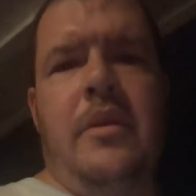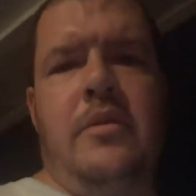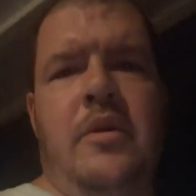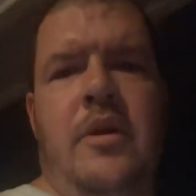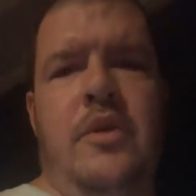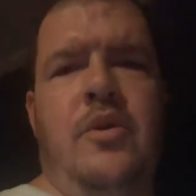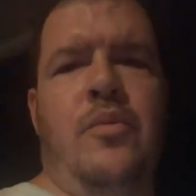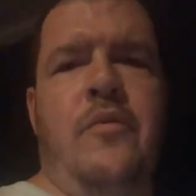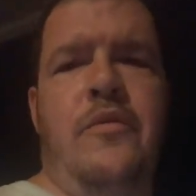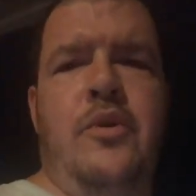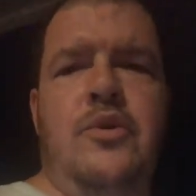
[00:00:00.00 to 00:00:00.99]
do
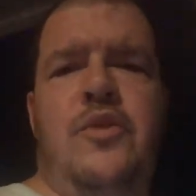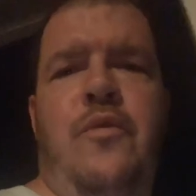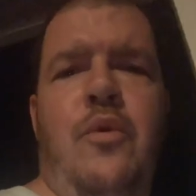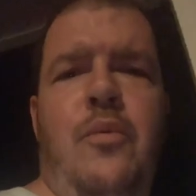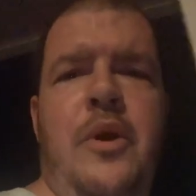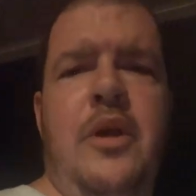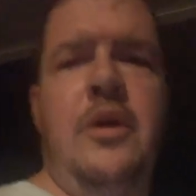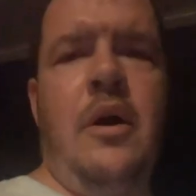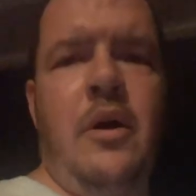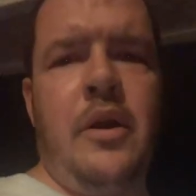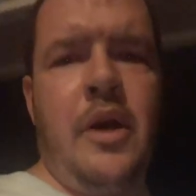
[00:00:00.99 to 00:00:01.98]
reviews for me
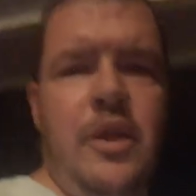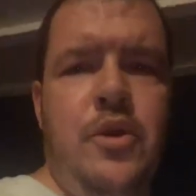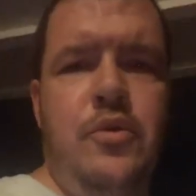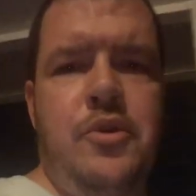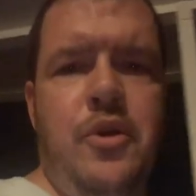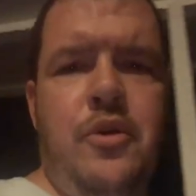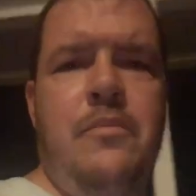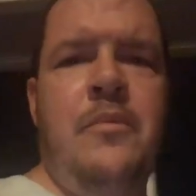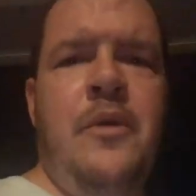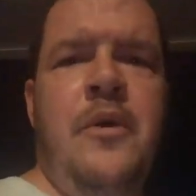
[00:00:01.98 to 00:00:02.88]
on YouTube.